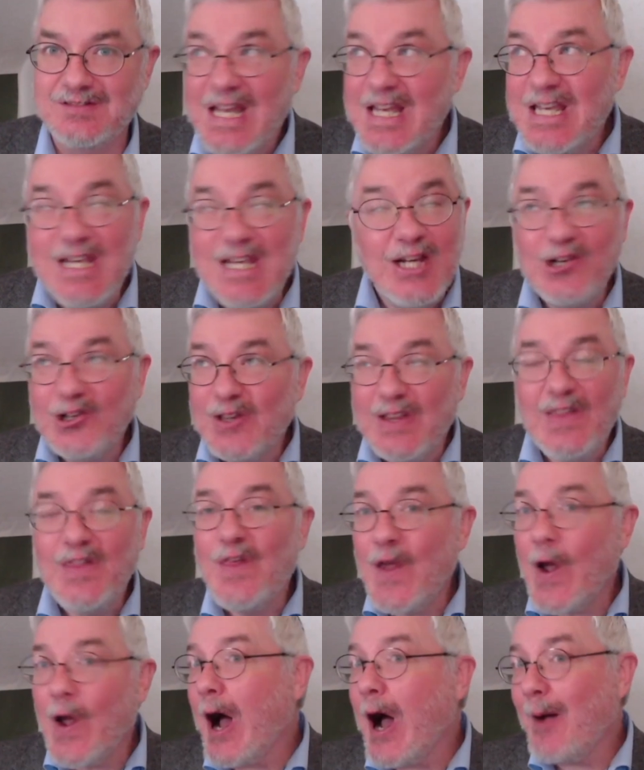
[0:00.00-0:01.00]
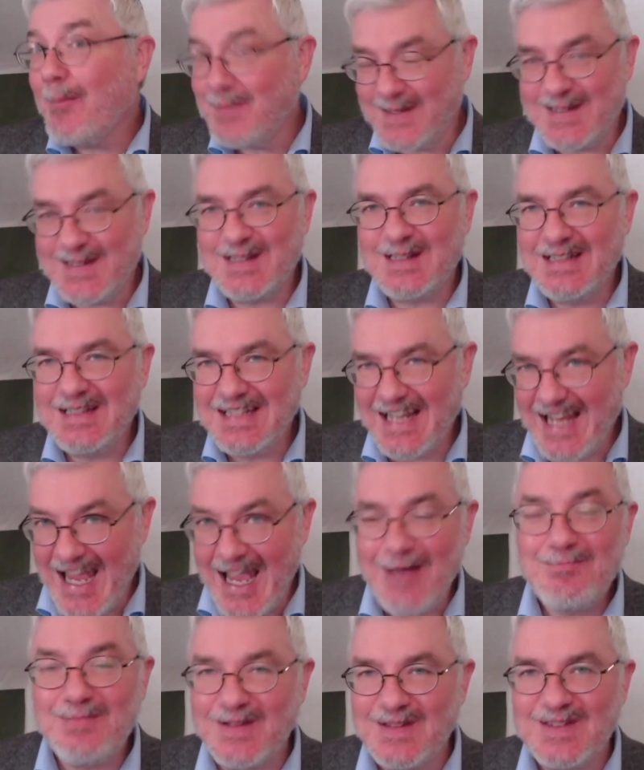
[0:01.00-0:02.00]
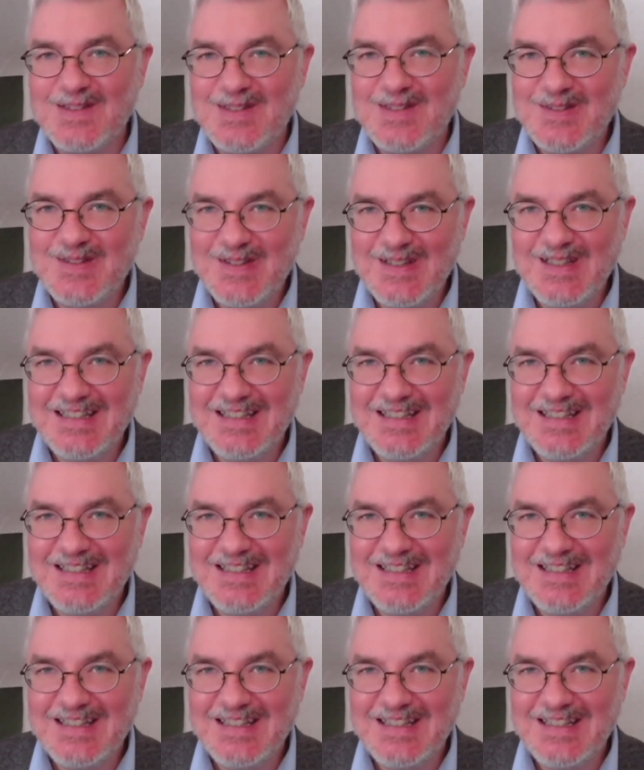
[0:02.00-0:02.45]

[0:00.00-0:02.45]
Nearly the opposite happens.